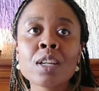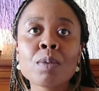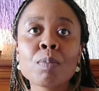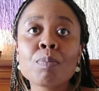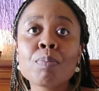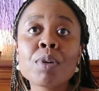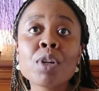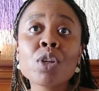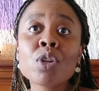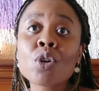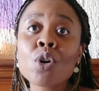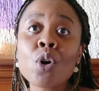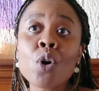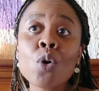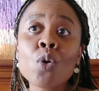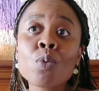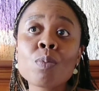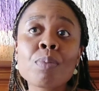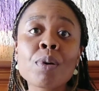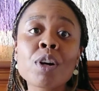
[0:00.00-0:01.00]
be your
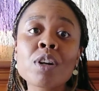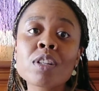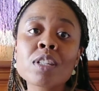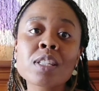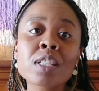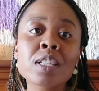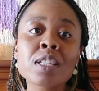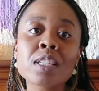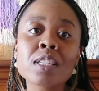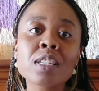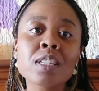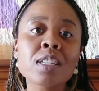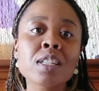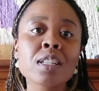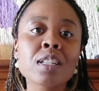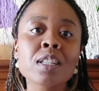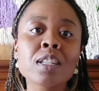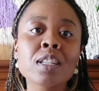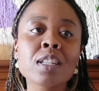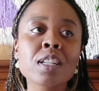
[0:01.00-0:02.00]
own person?
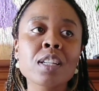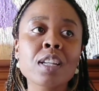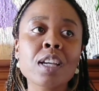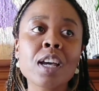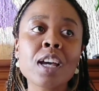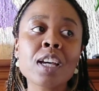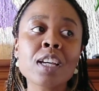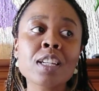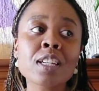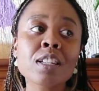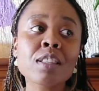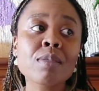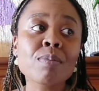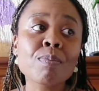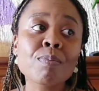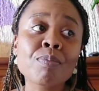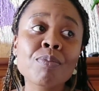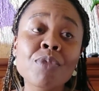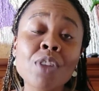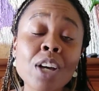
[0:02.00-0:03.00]
And
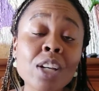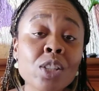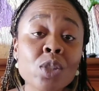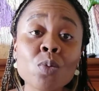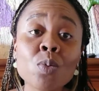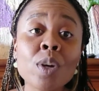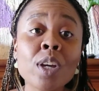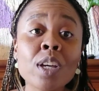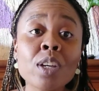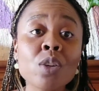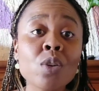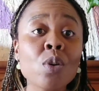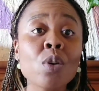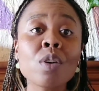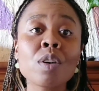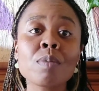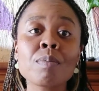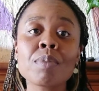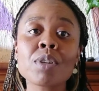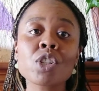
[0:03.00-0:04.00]
that's where
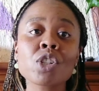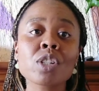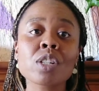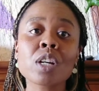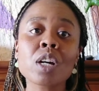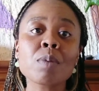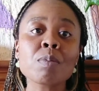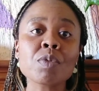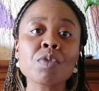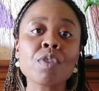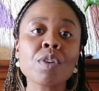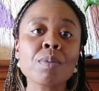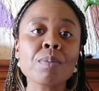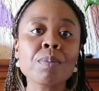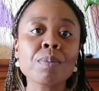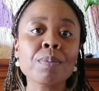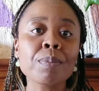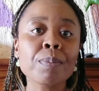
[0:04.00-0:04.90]
your ambition comes from.